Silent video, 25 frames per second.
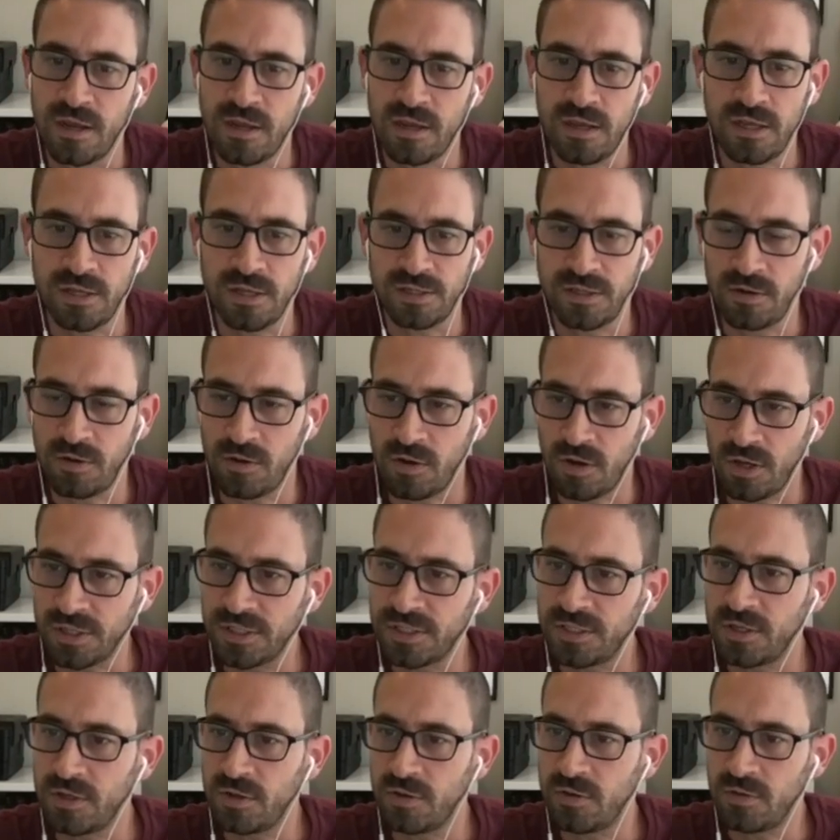Is there
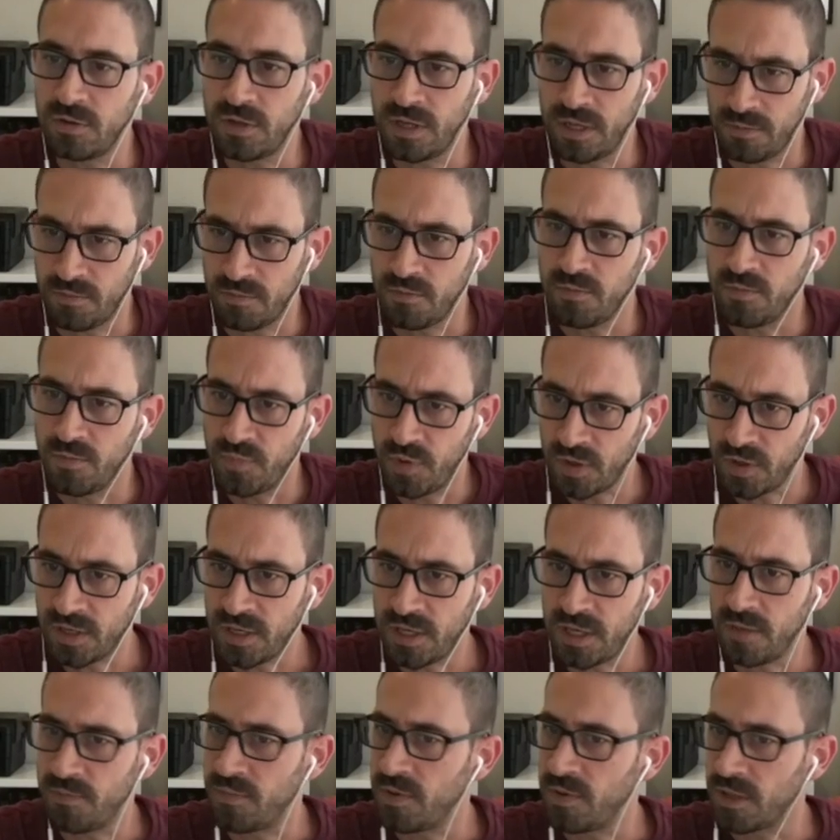also like
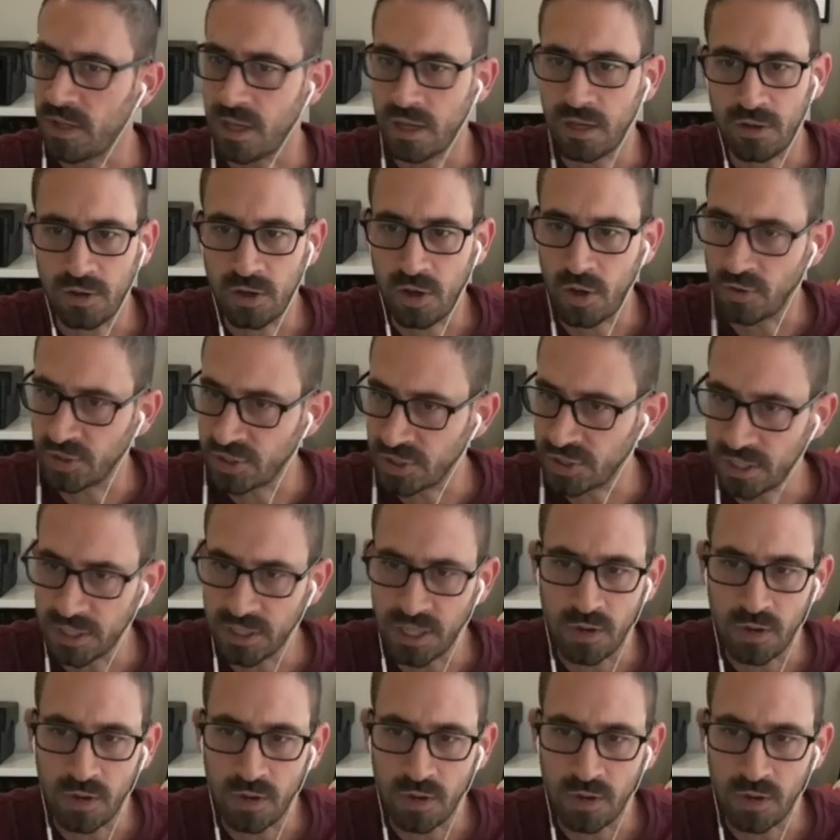bookkeeping, like coaching,